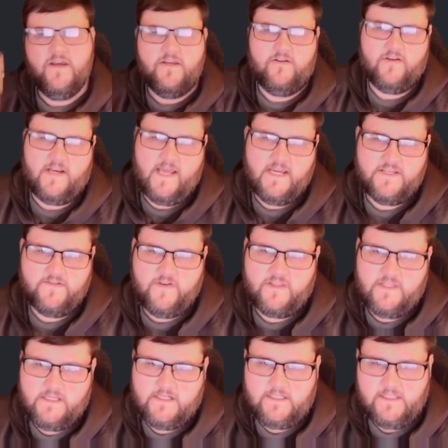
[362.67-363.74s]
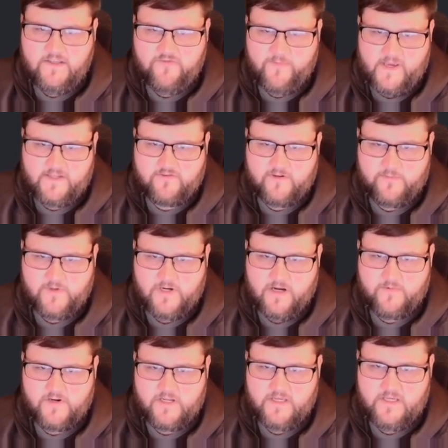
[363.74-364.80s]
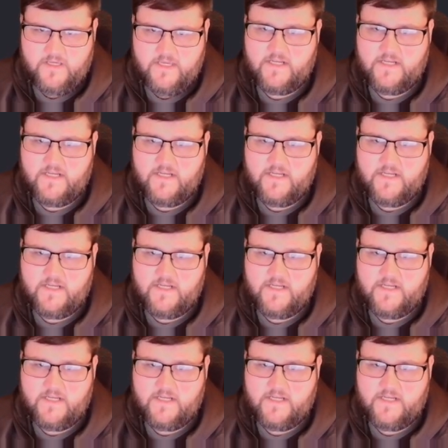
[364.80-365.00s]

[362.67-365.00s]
You can activate the Cleave Mastery property